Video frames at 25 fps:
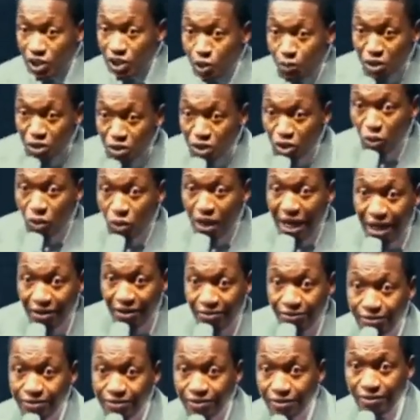of the Spirit do we
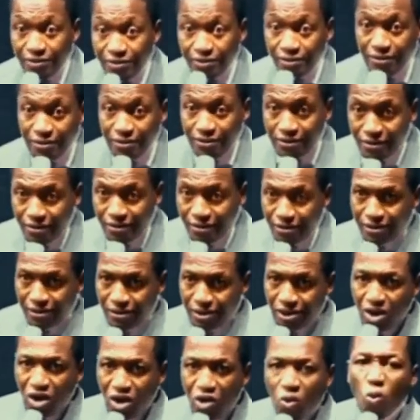have?
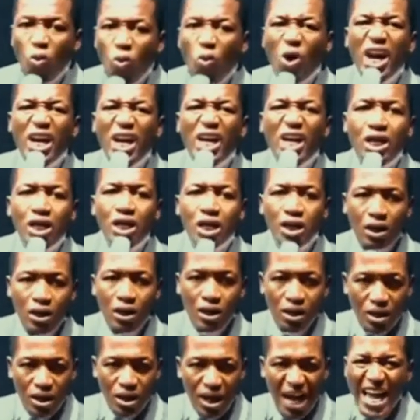One.
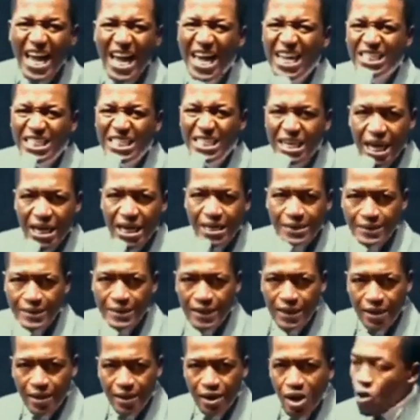I had
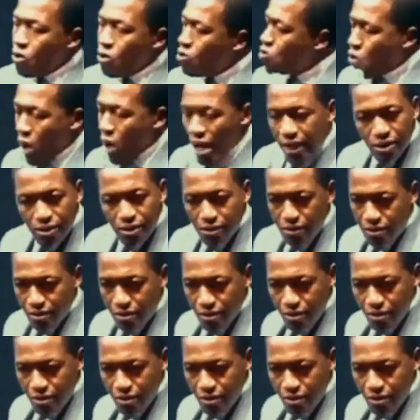9 there. One.